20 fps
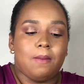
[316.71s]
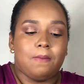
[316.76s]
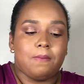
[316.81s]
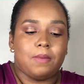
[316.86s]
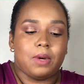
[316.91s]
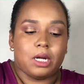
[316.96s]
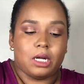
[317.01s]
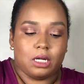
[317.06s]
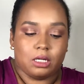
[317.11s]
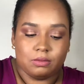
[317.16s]

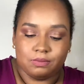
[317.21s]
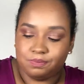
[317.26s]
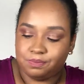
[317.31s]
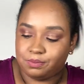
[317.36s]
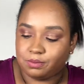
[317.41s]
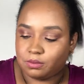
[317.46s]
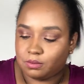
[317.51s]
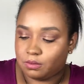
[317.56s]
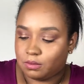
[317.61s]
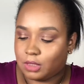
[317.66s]
But
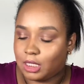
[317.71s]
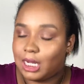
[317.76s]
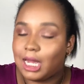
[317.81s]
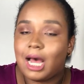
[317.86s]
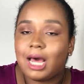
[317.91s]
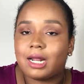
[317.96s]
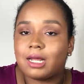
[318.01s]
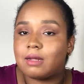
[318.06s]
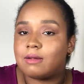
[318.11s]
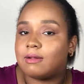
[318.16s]
they
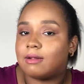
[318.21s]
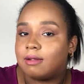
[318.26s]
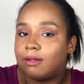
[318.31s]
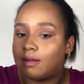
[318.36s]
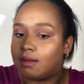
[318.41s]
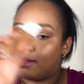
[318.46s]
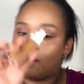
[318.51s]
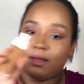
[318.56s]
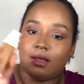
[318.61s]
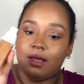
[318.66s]
got it.
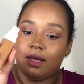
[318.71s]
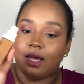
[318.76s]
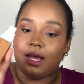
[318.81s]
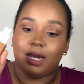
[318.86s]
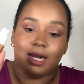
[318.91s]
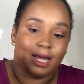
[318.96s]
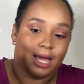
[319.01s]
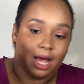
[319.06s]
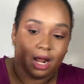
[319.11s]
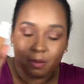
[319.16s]

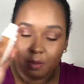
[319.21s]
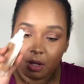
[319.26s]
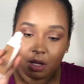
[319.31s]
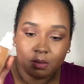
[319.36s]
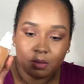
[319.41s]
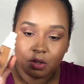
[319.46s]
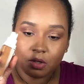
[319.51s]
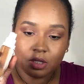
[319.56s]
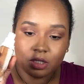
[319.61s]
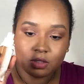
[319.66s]
They got a
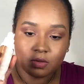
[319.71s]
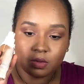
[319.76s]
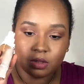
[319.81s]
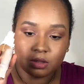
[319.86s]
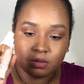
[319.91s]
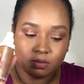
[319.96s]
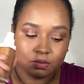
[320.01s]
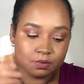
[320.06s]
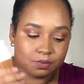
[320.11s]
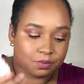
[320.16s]
pump on this one.